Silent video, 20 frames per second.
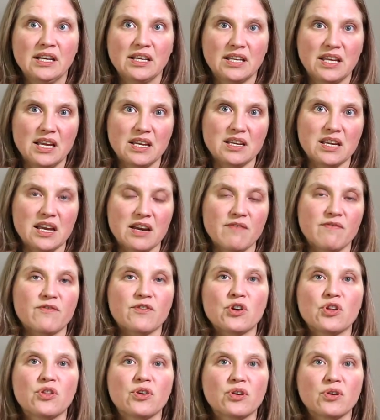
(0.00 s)
can get
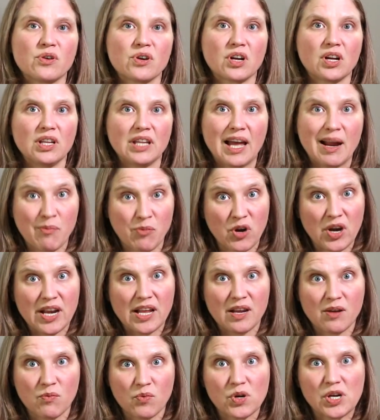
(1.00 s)
further
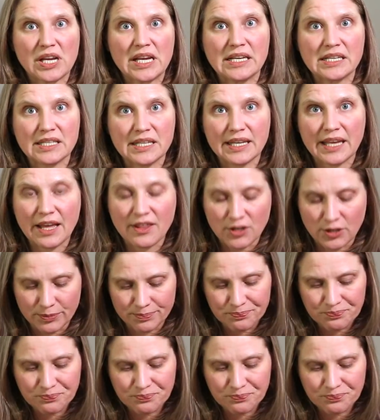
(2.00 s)
collaborating and working together.